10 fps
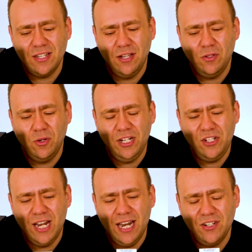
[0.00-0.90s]
So Donny
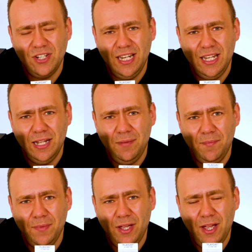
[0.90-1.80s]
Chen actually um,